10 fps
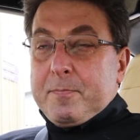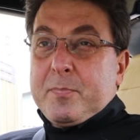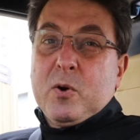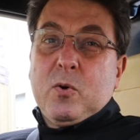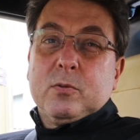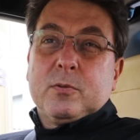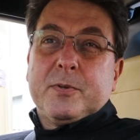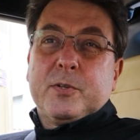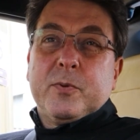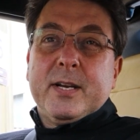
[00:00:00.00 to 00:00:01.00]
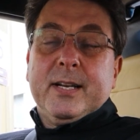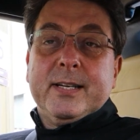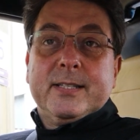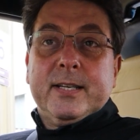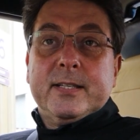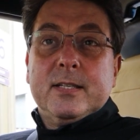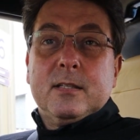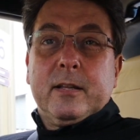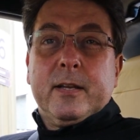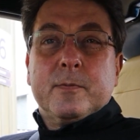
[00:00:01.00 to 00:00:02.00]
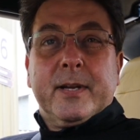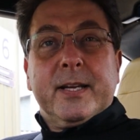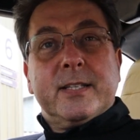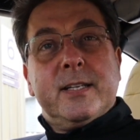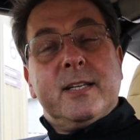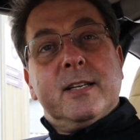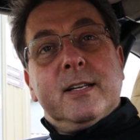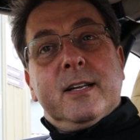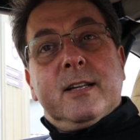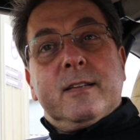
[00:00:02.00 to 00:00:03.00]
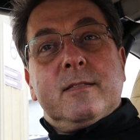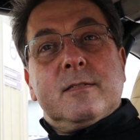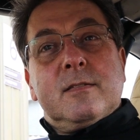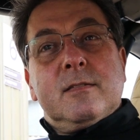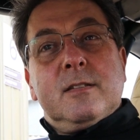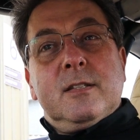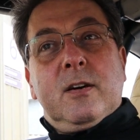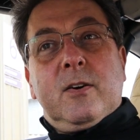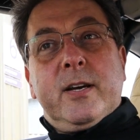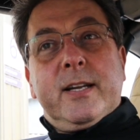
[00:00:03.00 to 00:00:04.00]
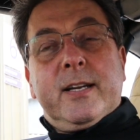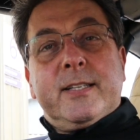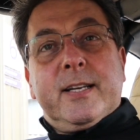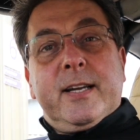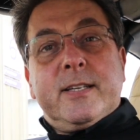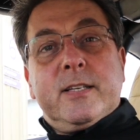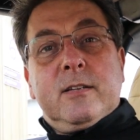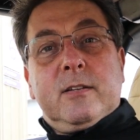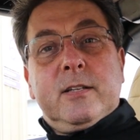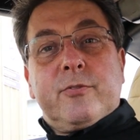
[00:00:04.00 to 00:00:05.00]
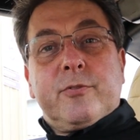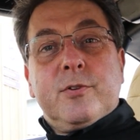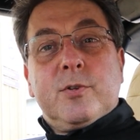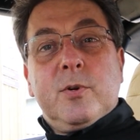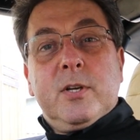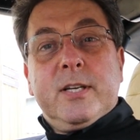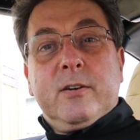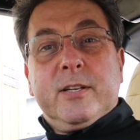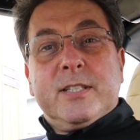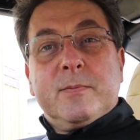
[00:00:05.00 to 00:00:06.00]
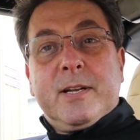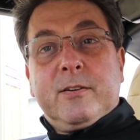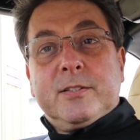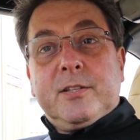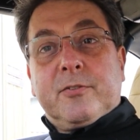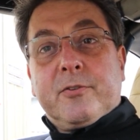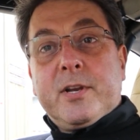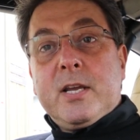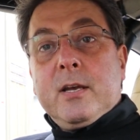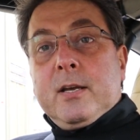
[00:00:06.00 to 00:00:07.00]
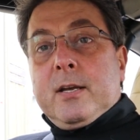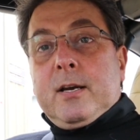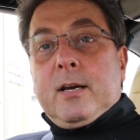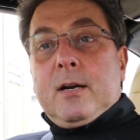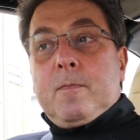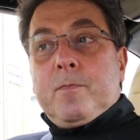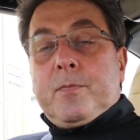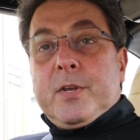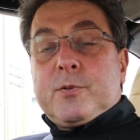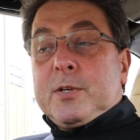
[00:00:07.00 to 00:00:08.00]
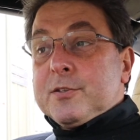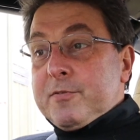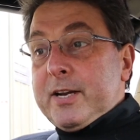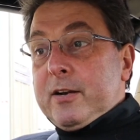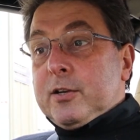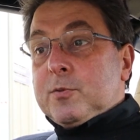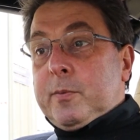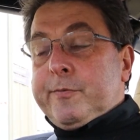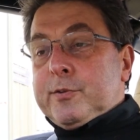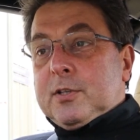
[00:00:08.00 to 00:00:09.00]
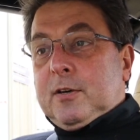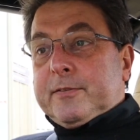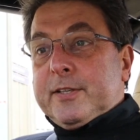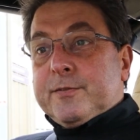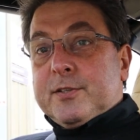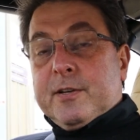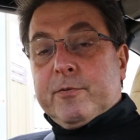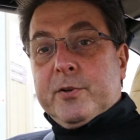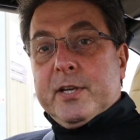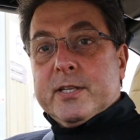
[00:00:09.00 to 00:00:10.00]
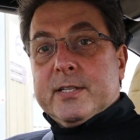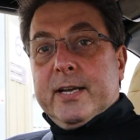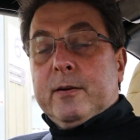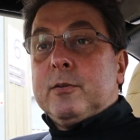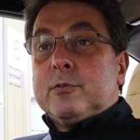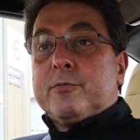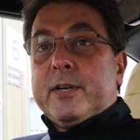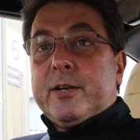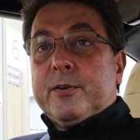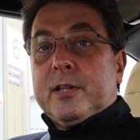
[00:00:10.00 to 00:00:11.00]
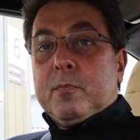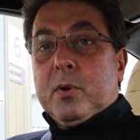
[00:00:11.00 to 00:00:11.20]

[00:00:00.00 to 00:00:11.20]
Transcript: Built between late 80s, I think it's about 89, 88, 89, through to early 90s, about 93. This one's a really nice one. We've looked after this for several years now. It looks really good in the